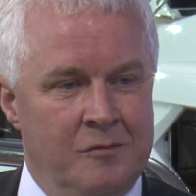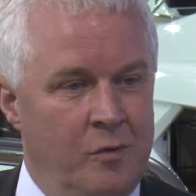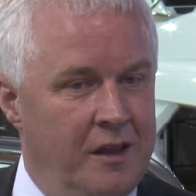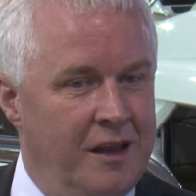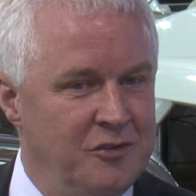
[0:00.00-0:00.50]

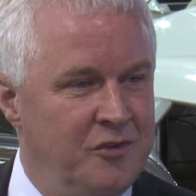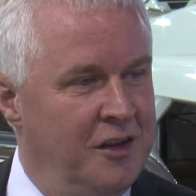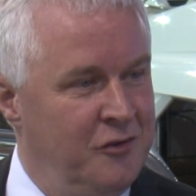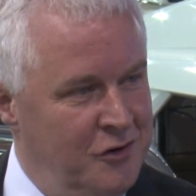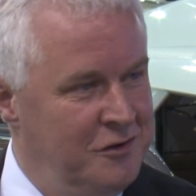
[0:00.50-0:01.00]
Whether that's
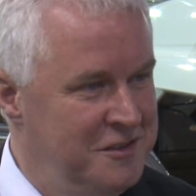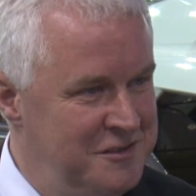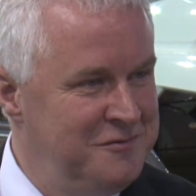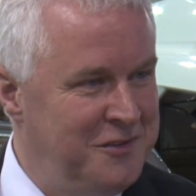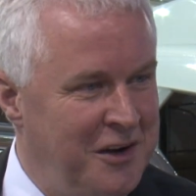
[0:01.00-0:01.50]
right or wrong
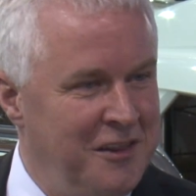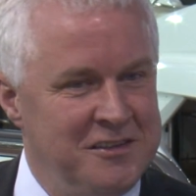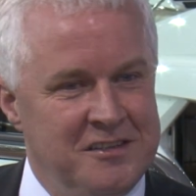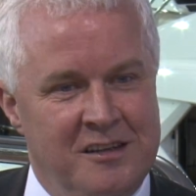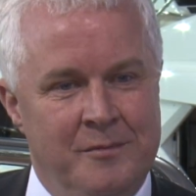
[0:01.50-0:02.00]
is for others to